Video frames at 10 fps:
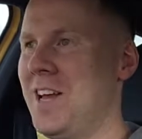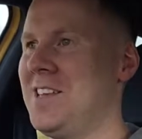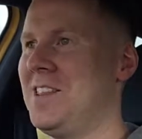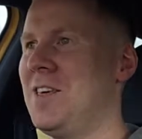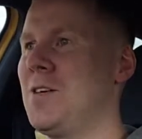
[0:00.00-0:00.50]

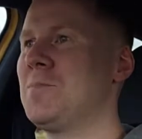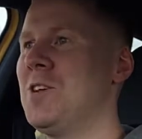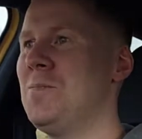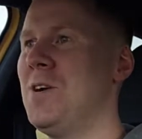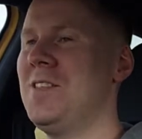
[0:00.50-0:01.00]
to hit the thumbs
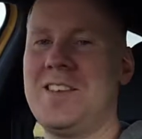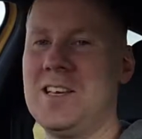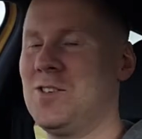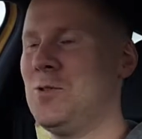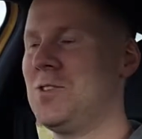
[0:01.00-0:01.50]
up button, it
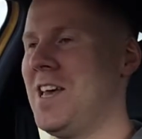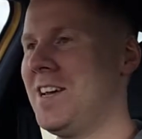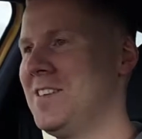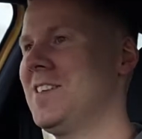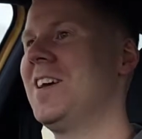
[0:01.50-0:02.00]
takes 2
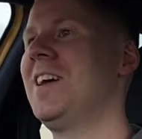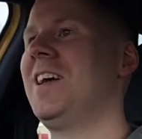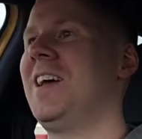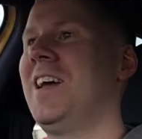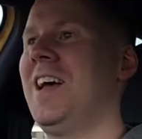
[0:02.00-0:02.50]
seconds.
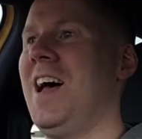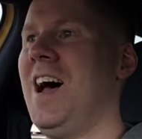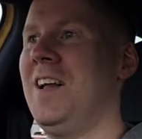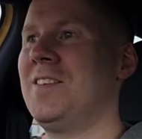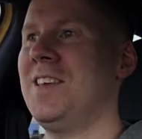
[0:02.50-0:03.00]

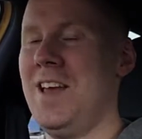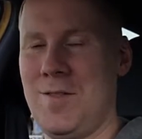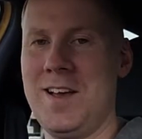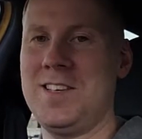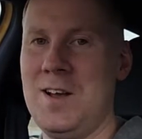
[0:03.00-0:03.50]
And yeah,
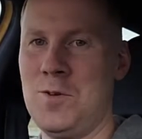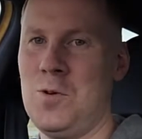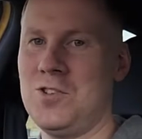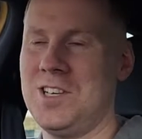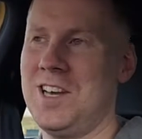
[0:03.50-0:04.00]
thanks again for
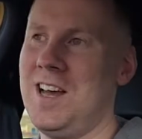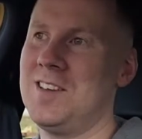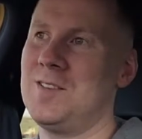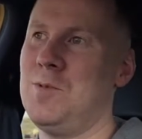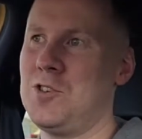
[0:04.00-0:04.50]
watching
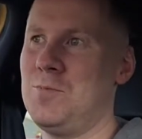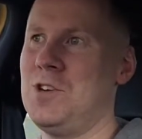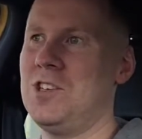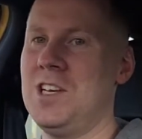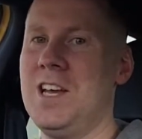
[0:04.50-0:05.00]
guys, much
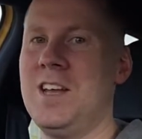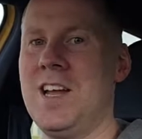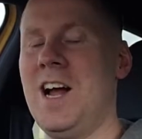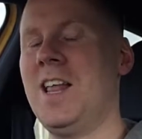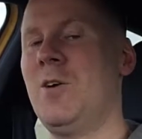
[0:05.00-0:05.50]
appreciated,
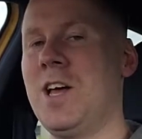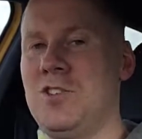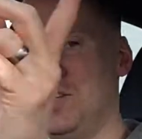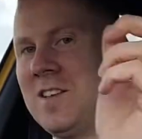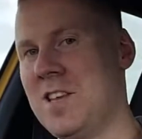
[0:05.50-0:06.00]
and I'll
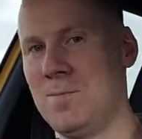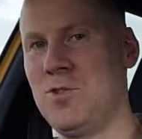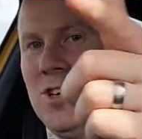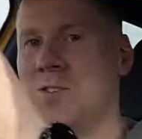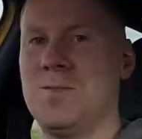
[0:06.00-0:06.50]
catch you next time. Cheers.